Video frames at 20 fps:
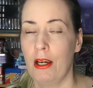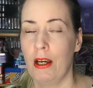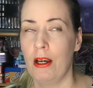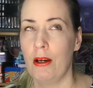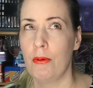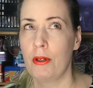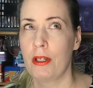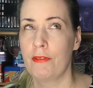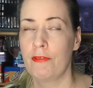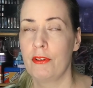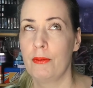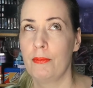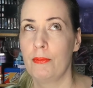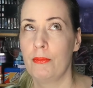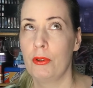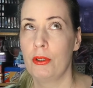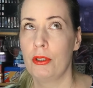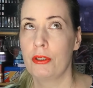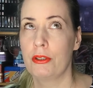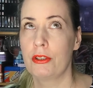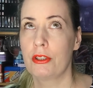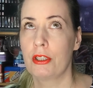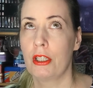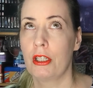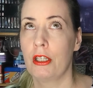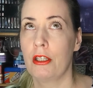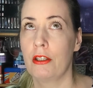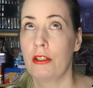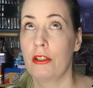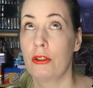One of them was
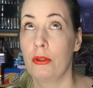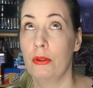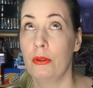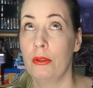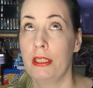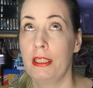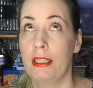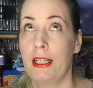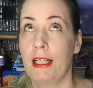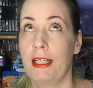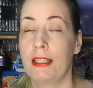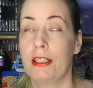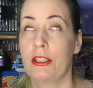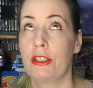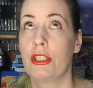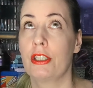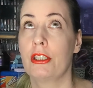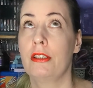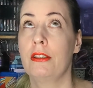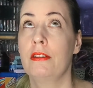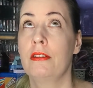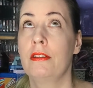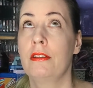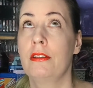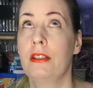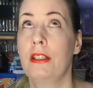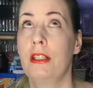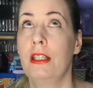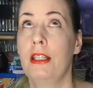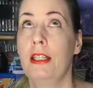the Courtney collection,
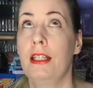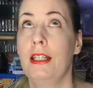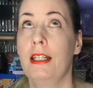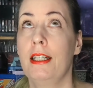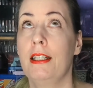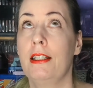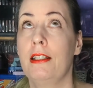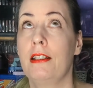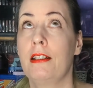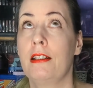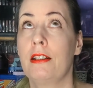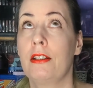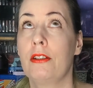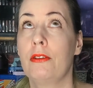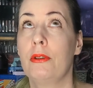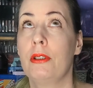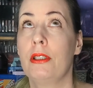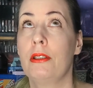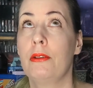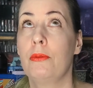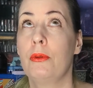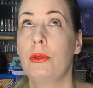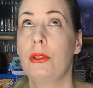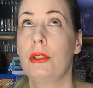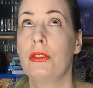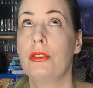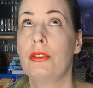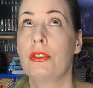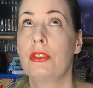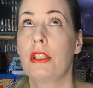and another one
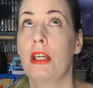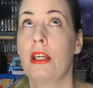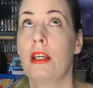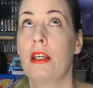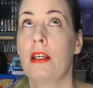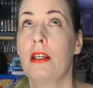was,